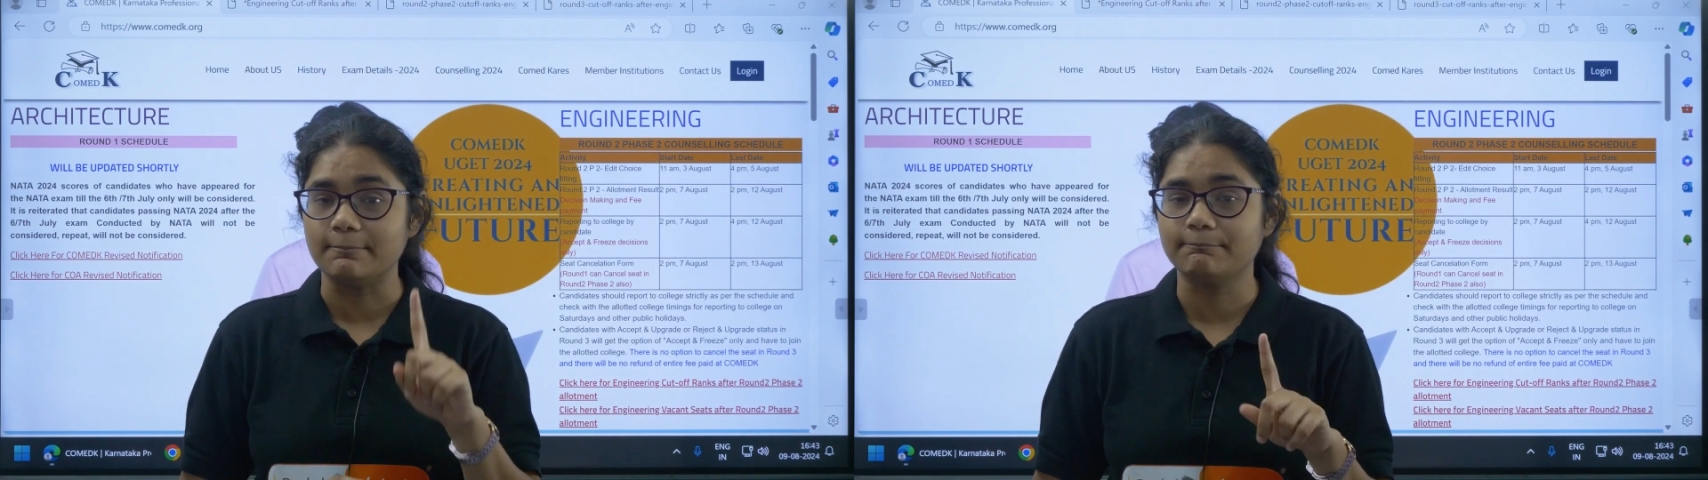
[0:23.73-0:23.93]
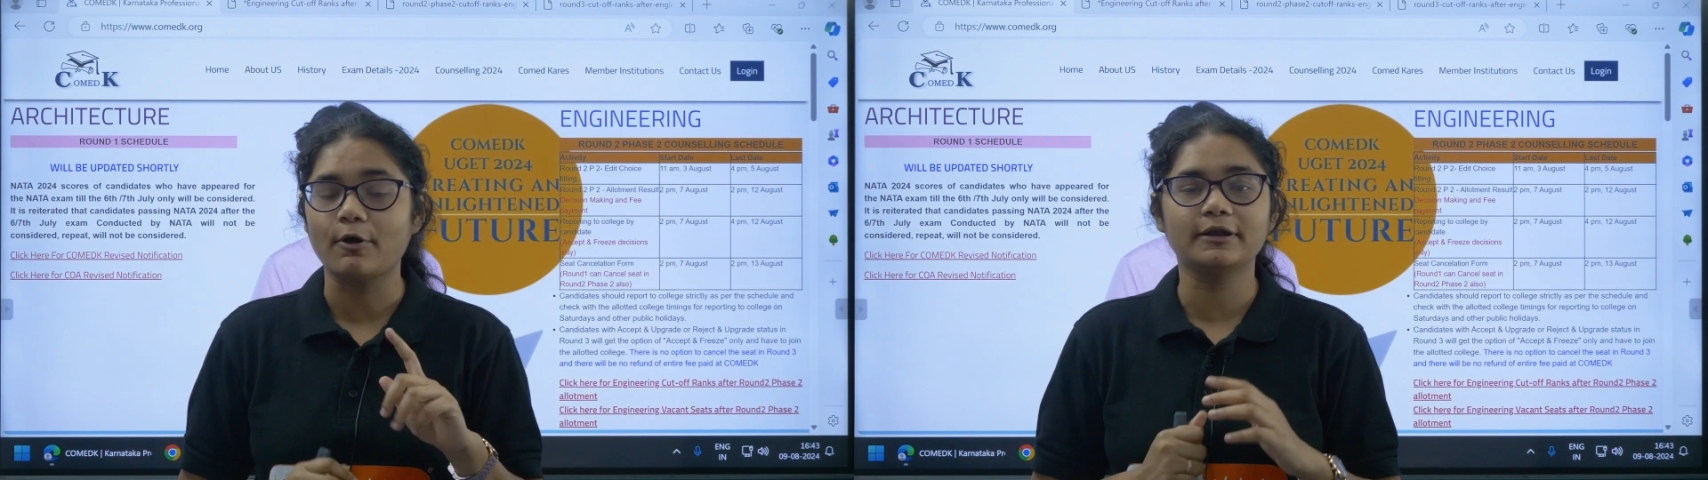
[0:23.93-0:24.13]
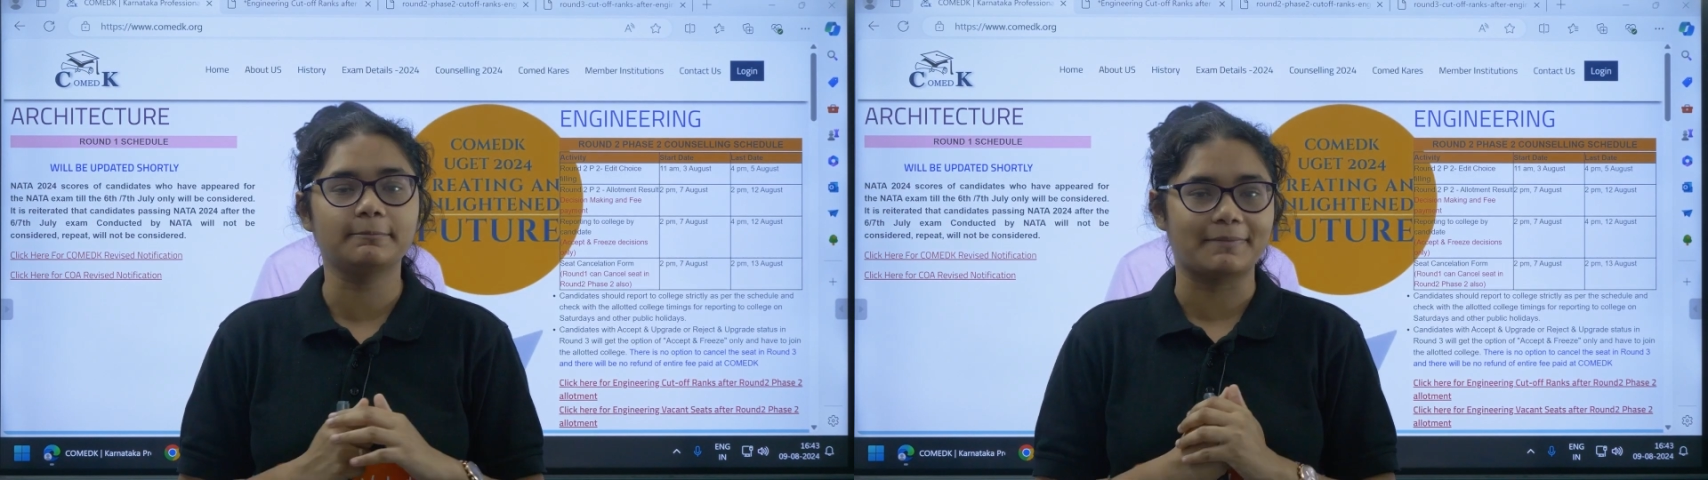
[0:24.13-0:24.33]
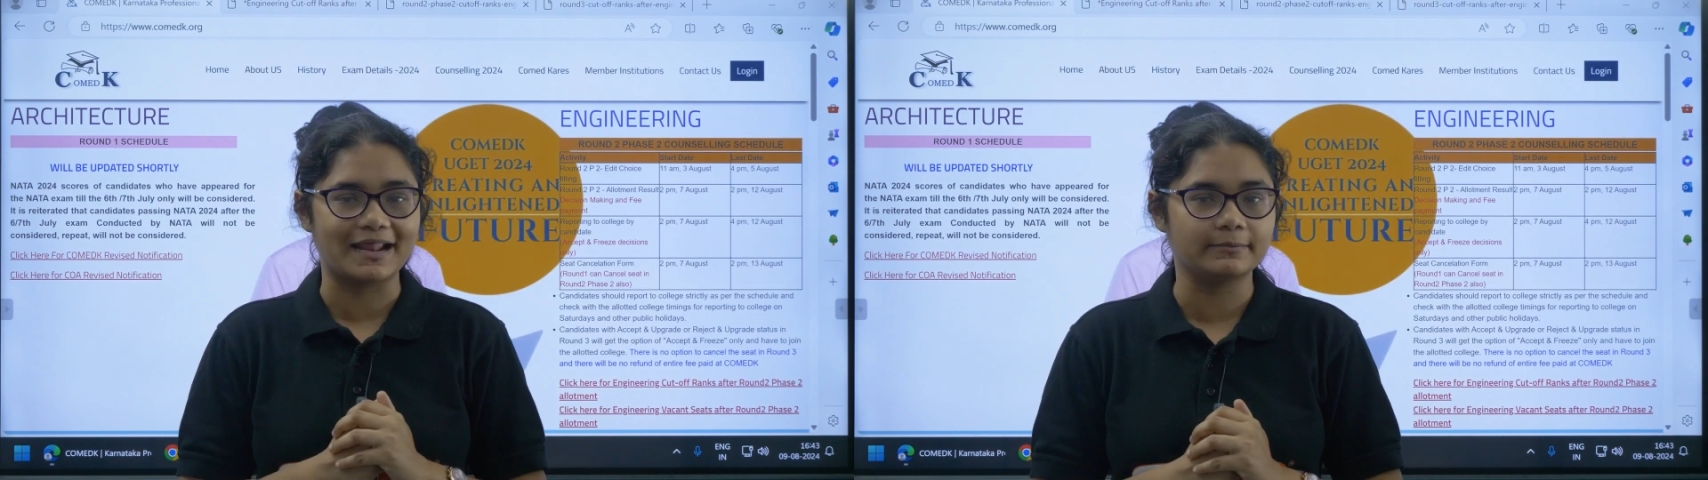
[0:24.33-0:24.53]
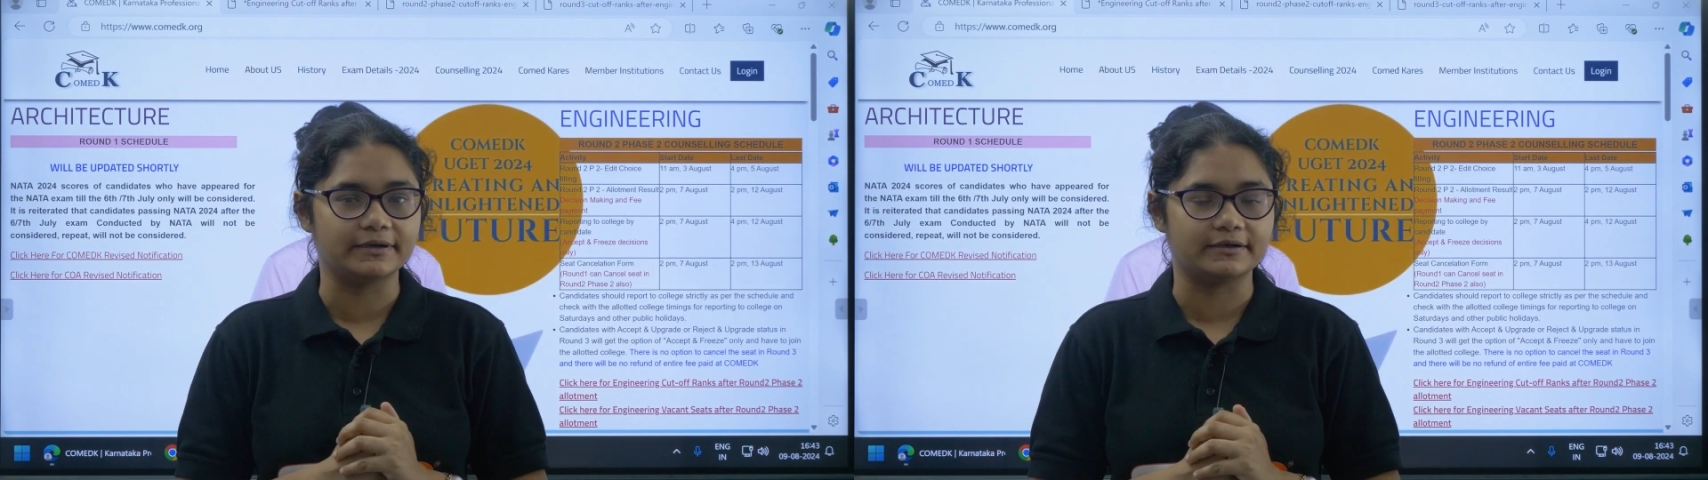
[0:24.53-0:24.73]
important
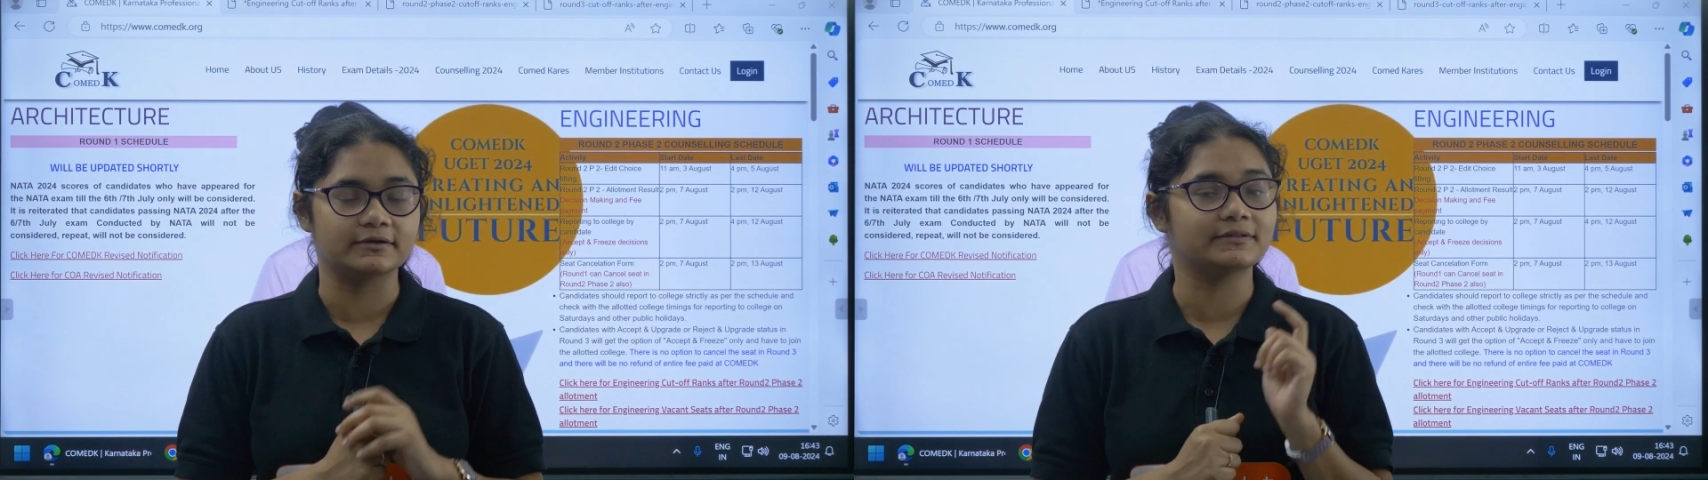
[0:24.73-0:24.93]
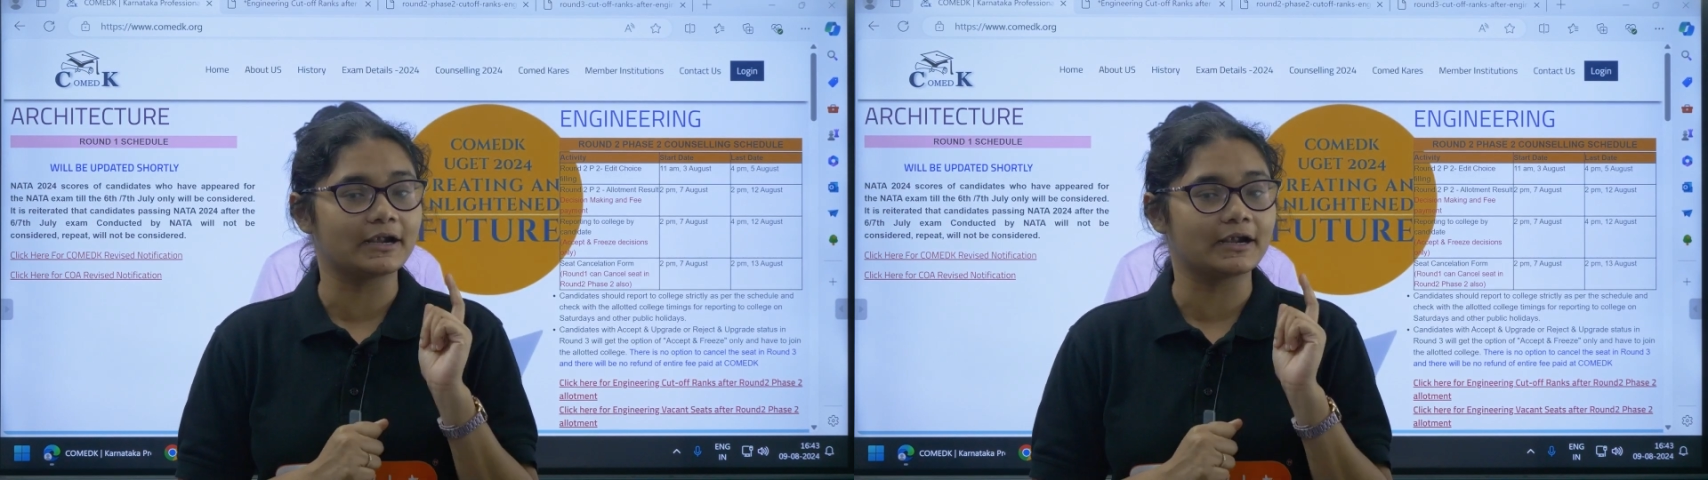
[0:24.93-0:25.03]
parameter